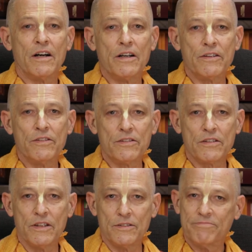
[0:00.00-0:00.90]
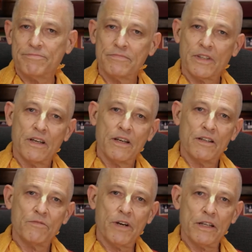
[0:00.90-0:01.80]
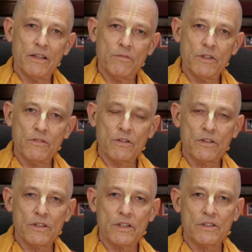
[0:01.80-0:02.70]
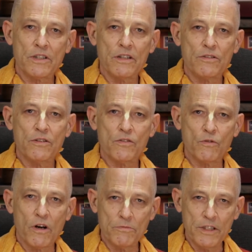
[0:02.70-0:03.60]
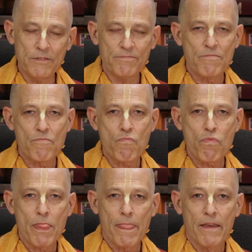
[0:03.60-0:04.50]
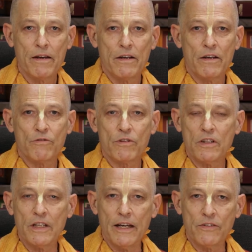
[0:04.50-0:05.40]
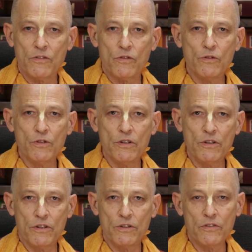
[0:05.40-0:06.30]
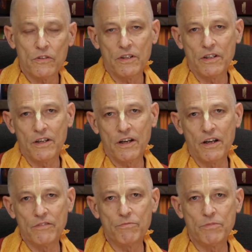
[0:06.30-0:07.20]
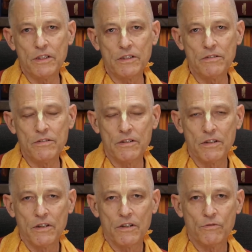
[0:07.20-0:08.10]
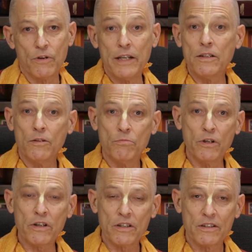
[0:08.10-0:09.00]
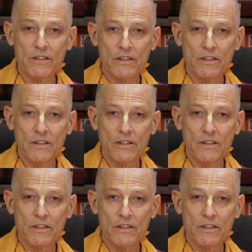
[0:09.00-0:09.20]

Hare Krishna. My name is Krishna Kshetra Swami. For the last 2 years, I've been writing a book.